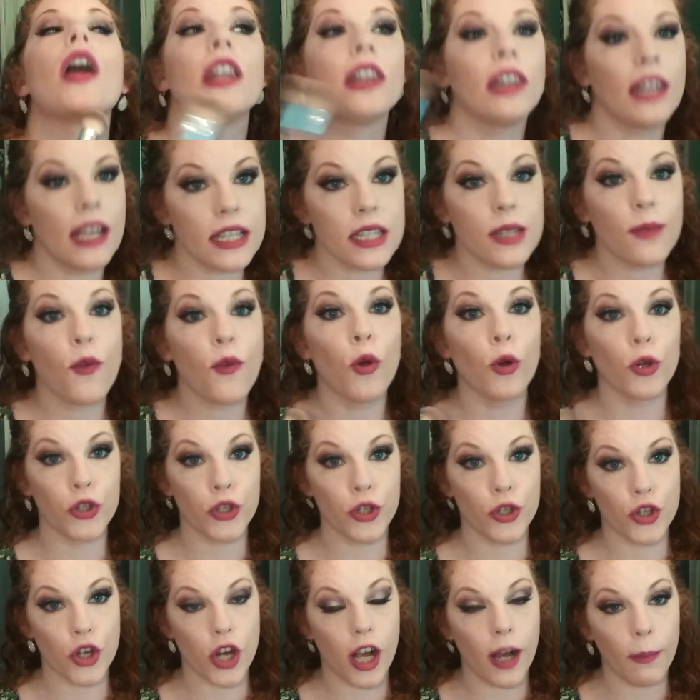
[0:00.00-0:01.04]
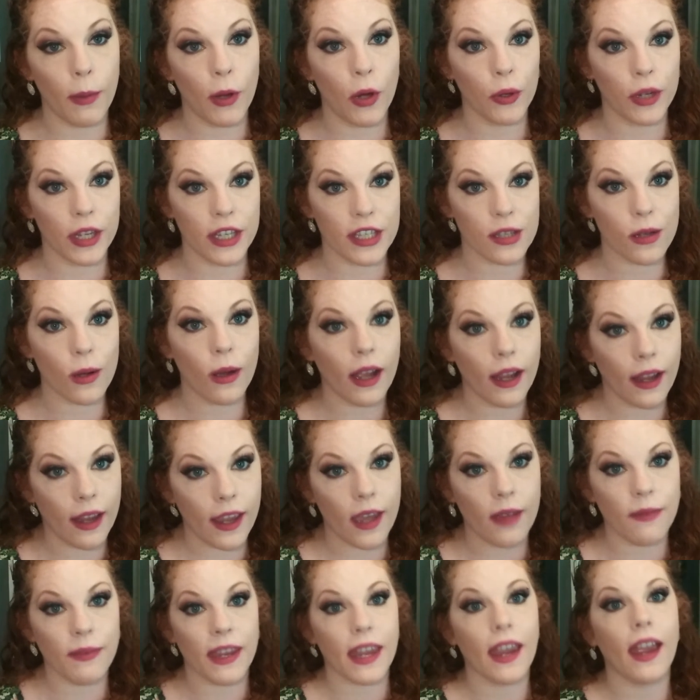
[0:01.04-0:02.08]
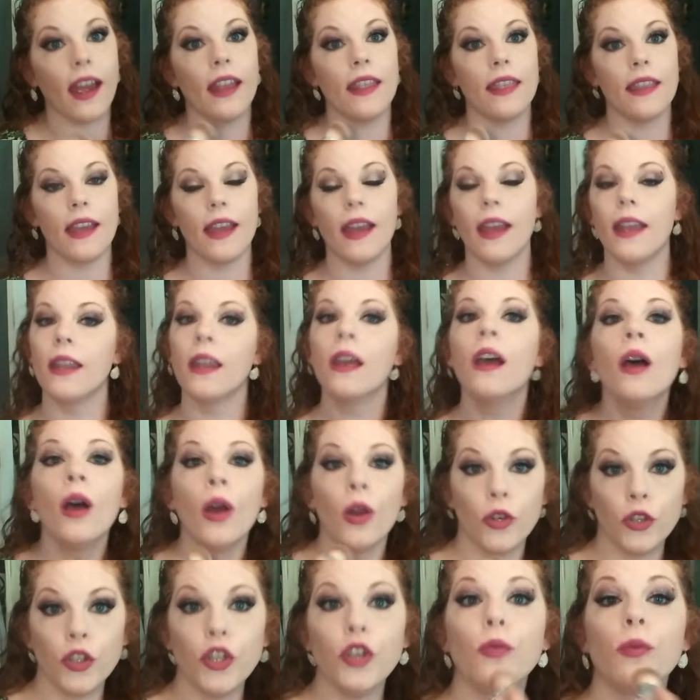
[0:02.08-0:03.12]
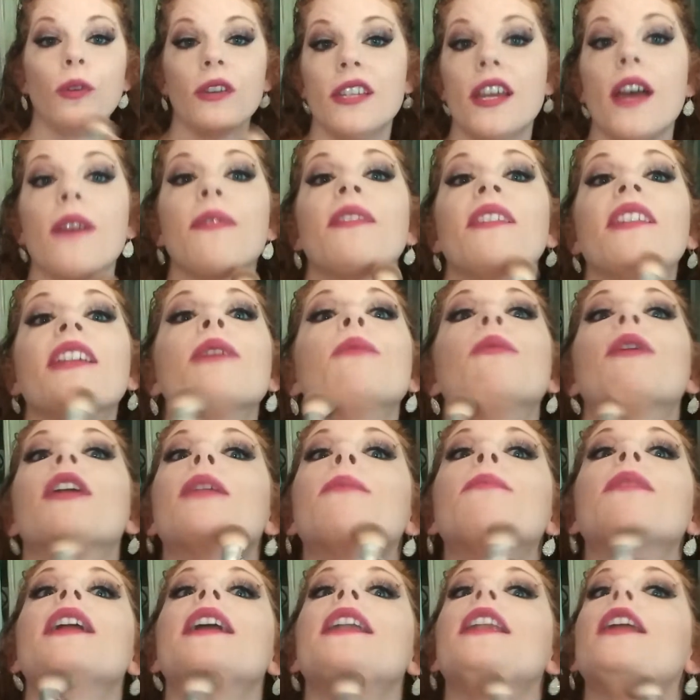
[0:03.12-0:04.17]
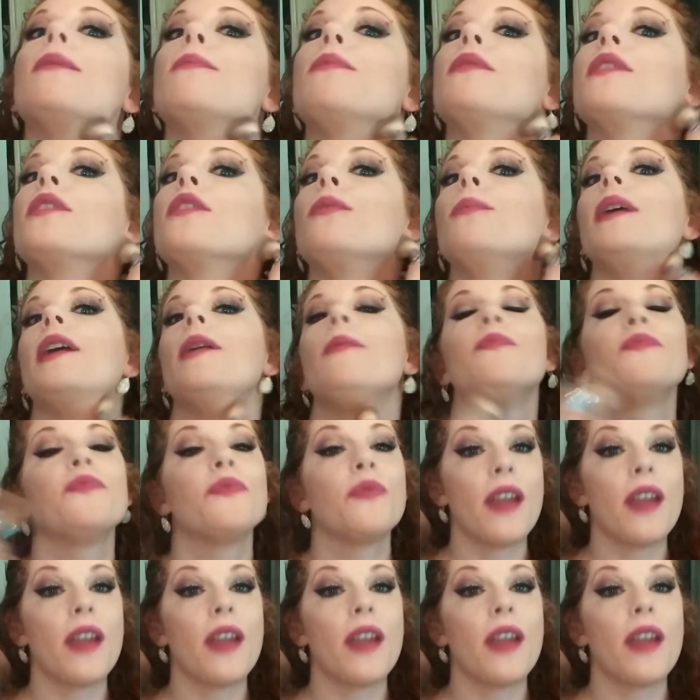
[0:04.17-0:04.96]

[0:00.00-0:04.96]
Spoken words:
unless of course your jawbone is quite heavy, and then you would definitely want to blend up a little bit.